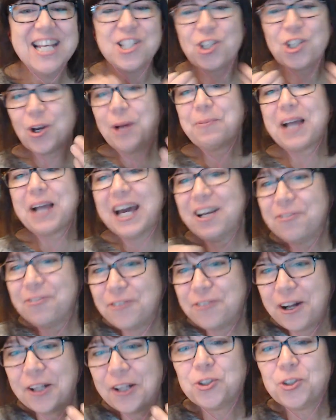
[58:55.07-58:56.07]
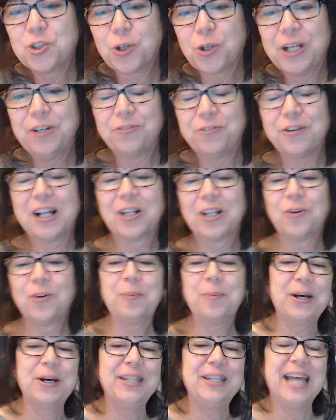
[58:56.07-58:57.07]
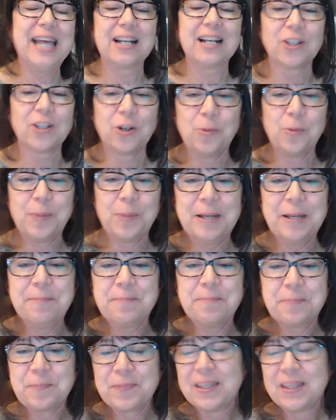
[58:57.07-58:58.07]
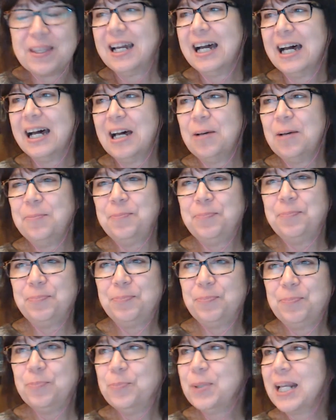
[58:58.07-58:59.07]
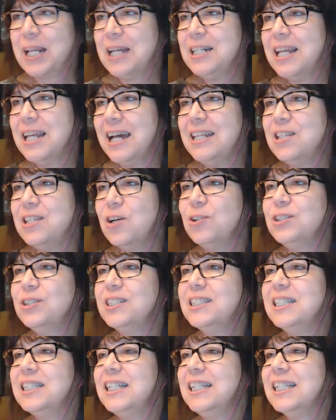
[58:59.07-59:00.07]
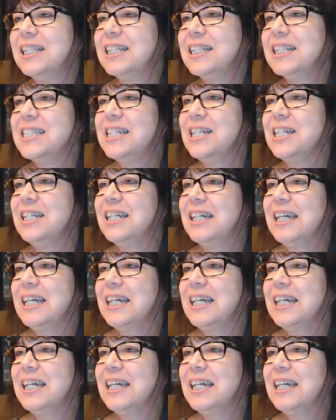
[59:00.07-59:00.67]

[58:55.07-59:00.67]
I'm kind of trying to follow up on that a little bit. But I don't see, let's see,